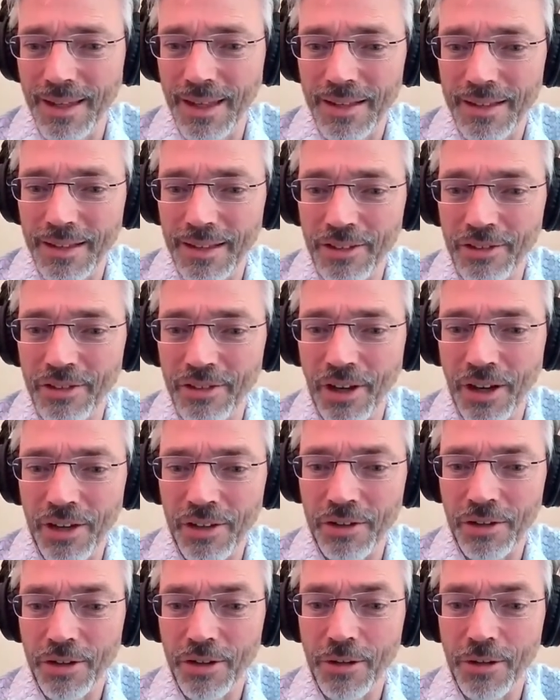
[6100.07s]
can
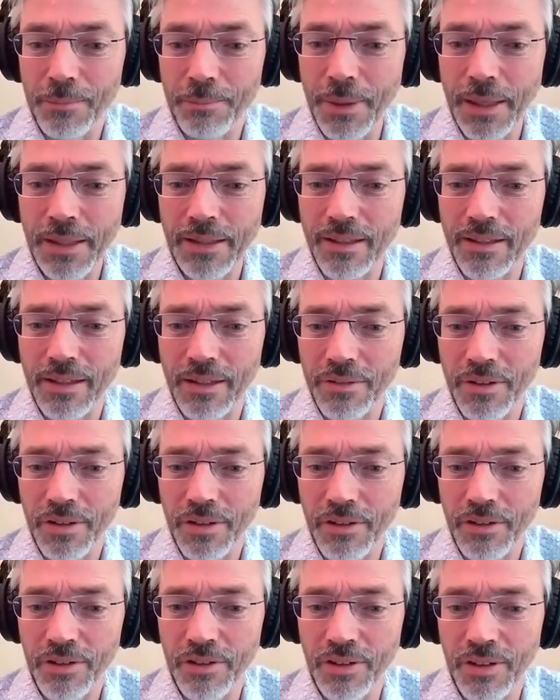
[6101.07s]
decide your
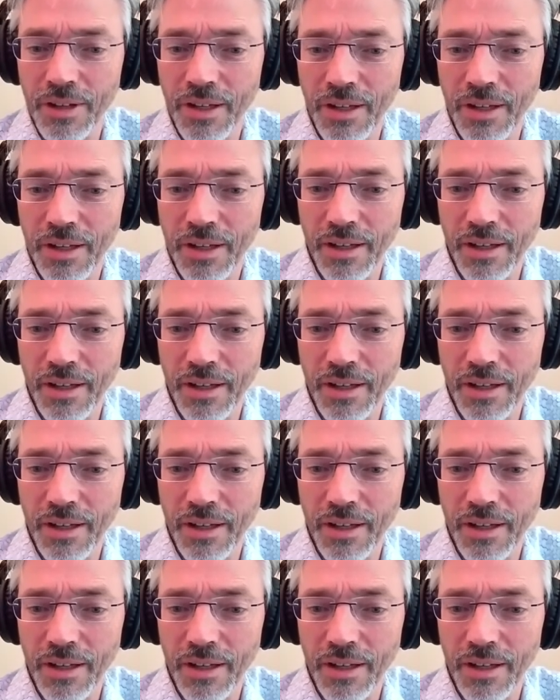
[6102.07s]
competitiveness.